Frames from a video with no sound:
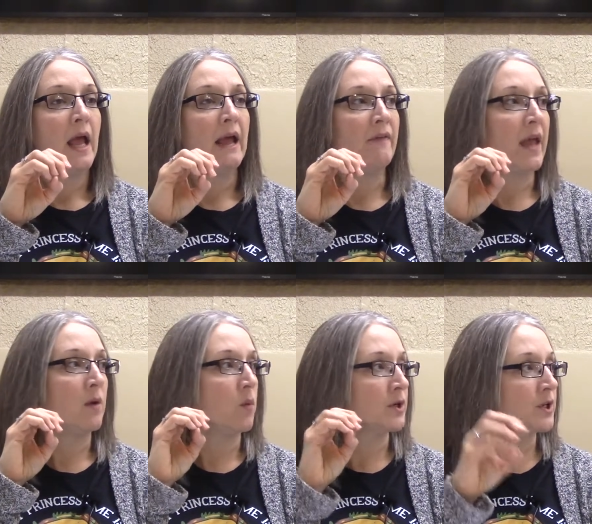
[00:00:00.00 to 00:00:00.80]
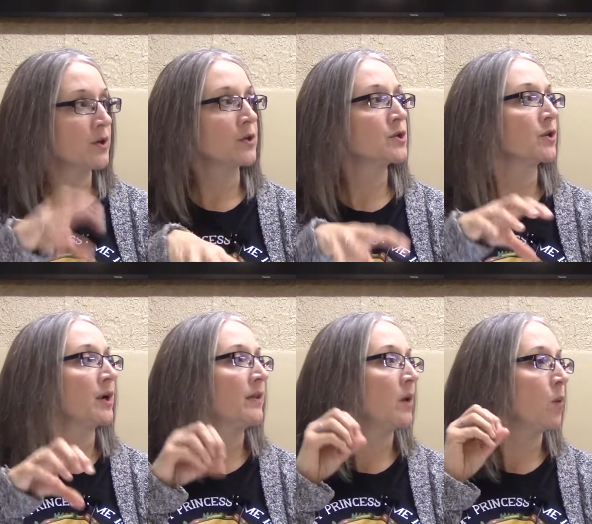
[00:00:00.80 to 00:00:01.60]
and they want to nurture,
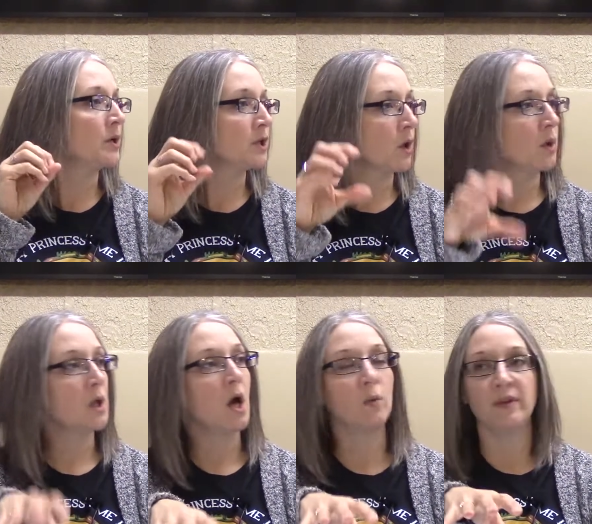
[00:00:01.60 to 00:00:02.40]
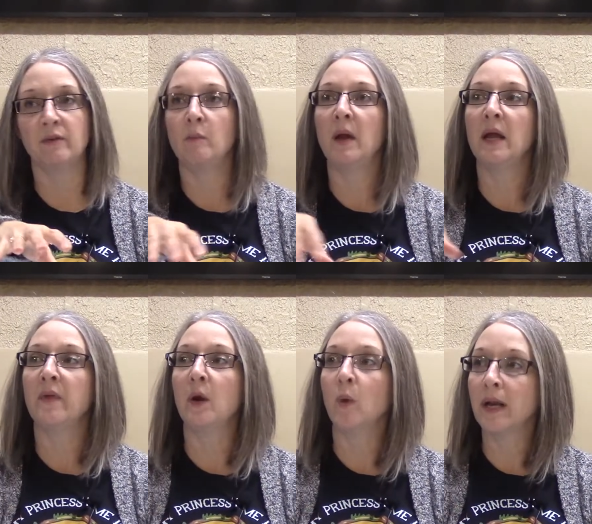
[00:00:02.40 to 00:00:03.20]
and they want to go along with everybody, and
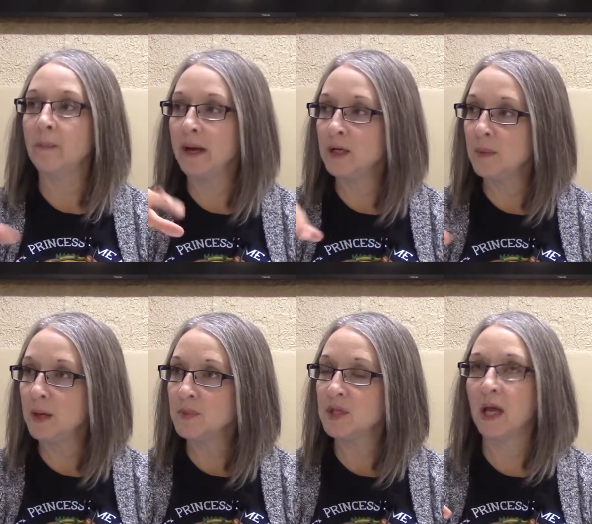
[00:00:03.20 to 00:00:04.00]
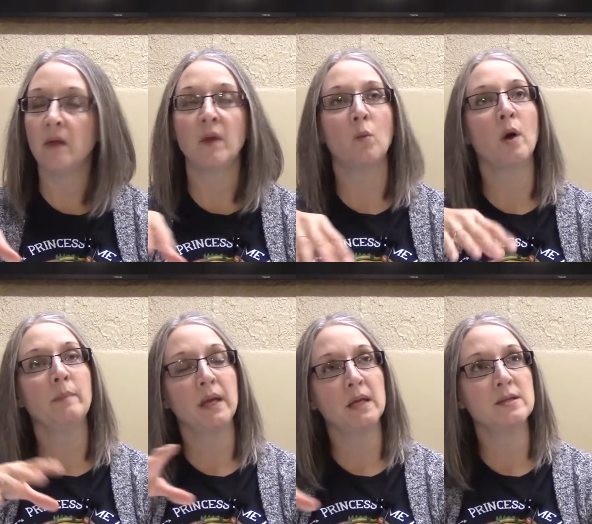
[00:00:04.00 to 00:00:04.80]
they don't want anybody to be upset, and they want
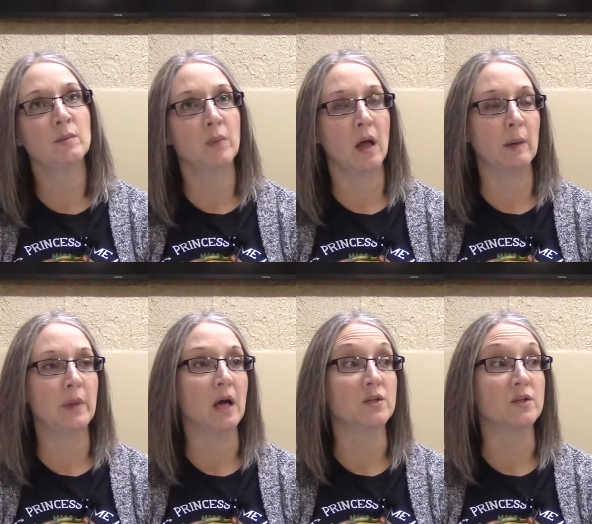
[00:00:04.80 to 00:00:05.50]
peace, and blah, blah.